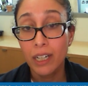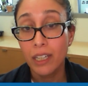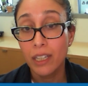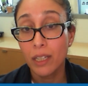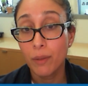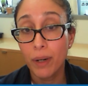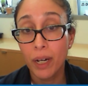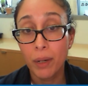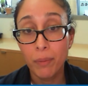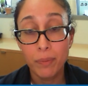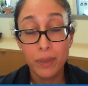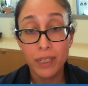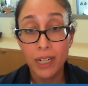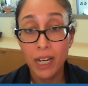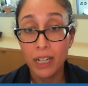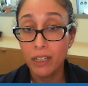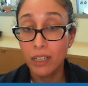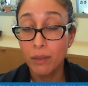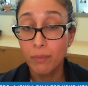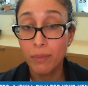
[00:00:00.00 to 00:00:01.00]
the pump's
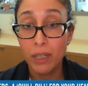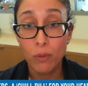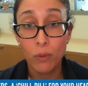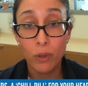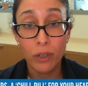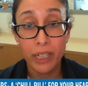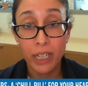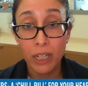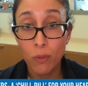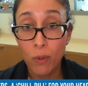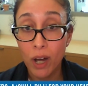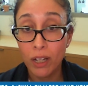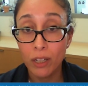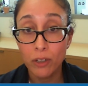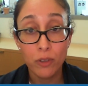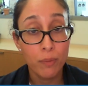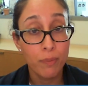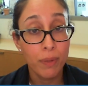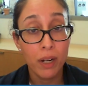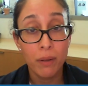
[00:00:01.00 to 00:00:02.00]
not going to be working well
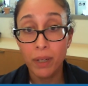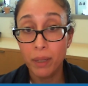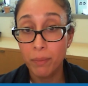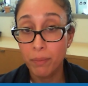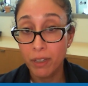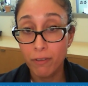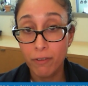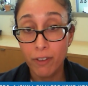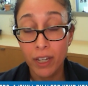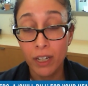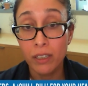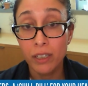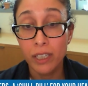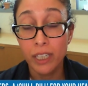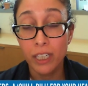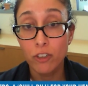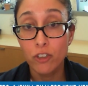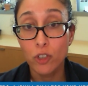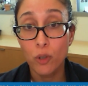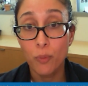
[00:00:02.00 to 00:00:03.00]
or the pump might be failing
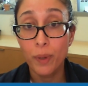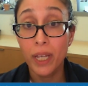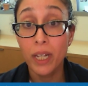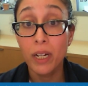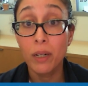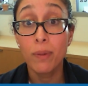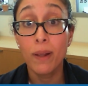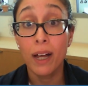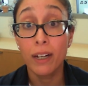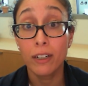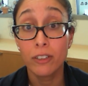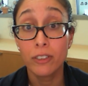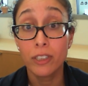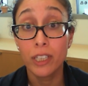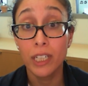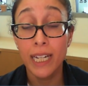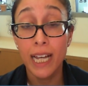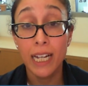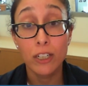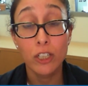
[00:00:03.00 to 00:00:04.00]
and so beta blockers
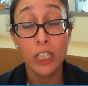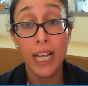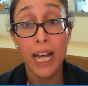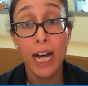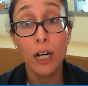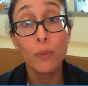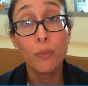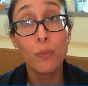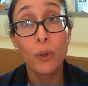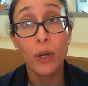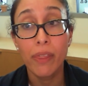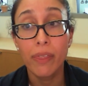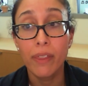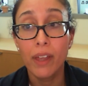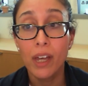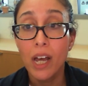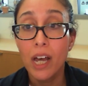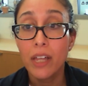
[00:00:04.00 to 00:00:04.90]
can actually help with